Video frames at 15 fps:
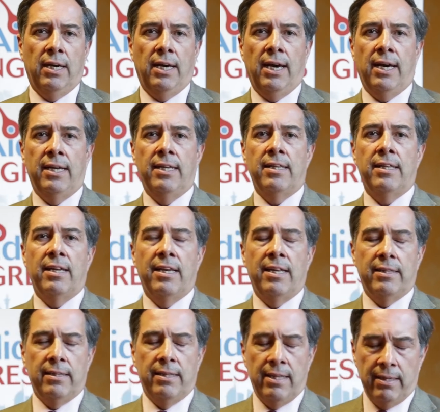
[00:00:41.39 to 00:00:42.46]
and in the, le
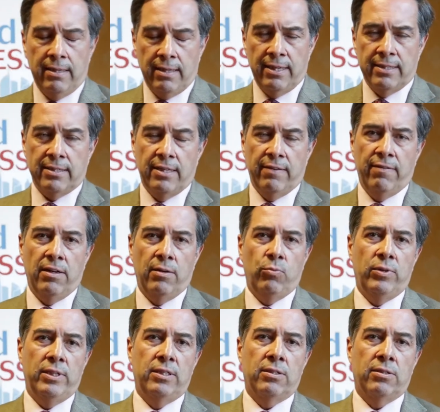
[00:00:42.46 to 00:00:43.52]
the less developed
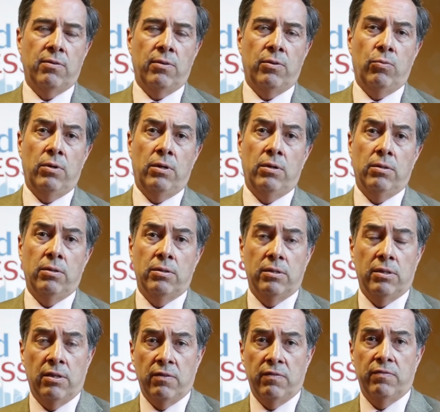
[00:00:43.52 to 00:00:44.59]
regions of the world
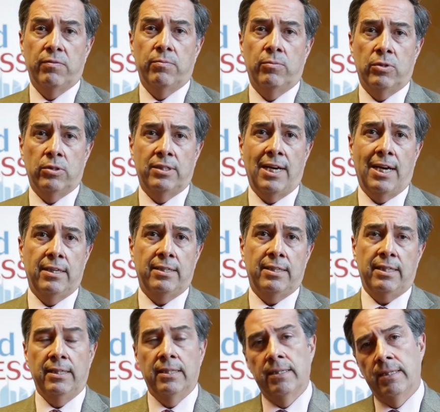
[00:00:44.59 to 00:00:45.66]
of
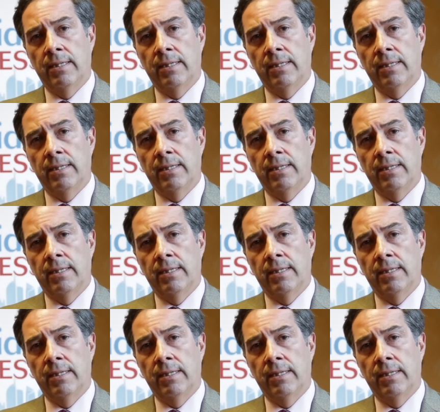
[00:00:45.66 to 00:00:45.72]
mortality.